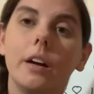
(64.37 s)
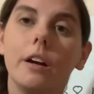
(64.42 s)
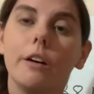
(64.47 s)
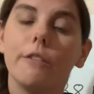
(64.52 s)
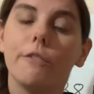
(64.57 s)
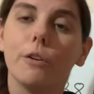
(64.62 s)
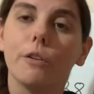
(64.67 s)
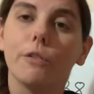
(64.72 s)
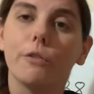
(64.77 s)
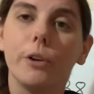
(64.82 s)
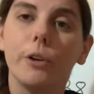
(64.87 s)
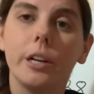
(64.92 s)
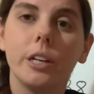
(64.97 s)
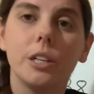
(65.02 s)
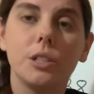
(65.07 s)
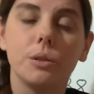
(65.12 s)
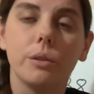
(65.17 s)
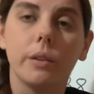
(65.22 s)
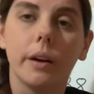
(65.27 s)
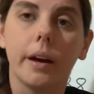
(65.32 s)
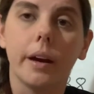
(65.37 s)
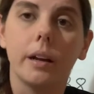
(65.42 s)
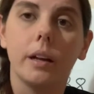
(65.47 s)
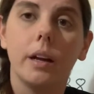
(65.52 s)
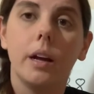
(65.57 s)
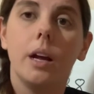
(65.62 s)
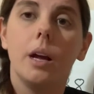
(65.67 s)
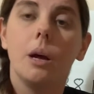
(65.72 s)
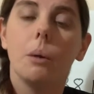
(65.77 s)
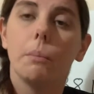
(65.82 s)
Feel free to do that.
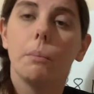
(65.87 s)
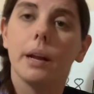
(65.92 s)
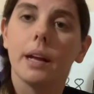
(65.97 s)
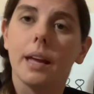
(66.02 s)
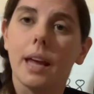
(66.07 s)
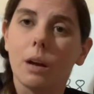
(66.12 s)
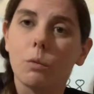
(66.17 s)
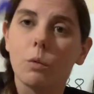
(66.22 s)
But again,